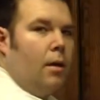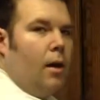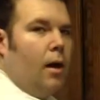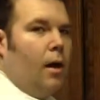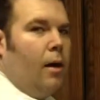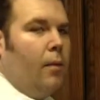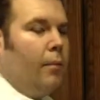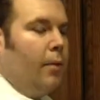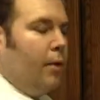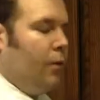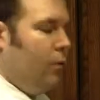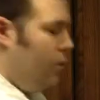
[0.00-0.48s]

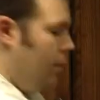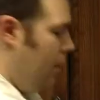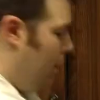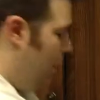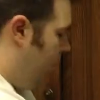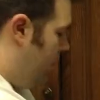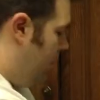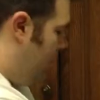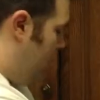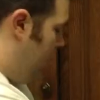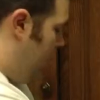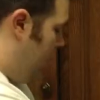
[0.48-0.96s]
that will
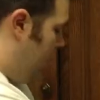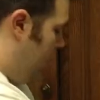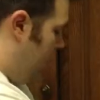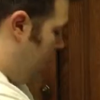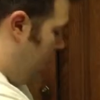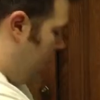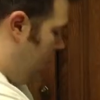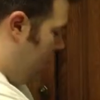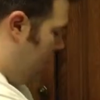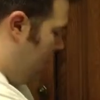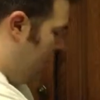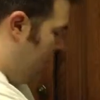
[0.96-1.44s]
help get a
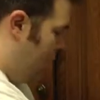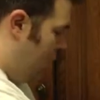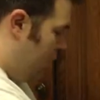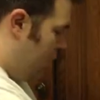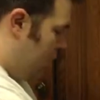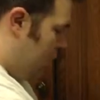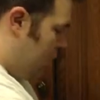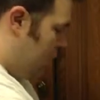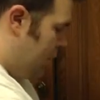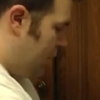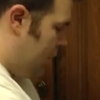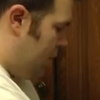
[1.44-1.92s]
little bit more
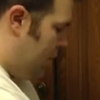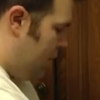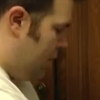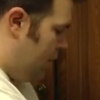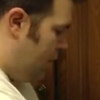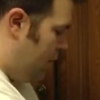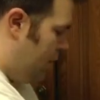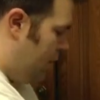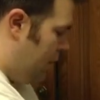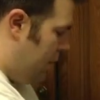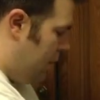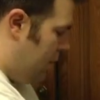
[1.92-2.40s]
juice out of the
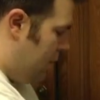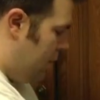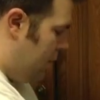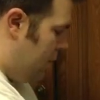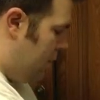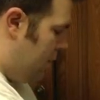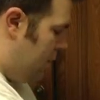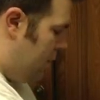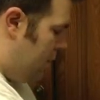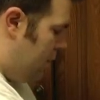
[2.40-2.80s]
greens.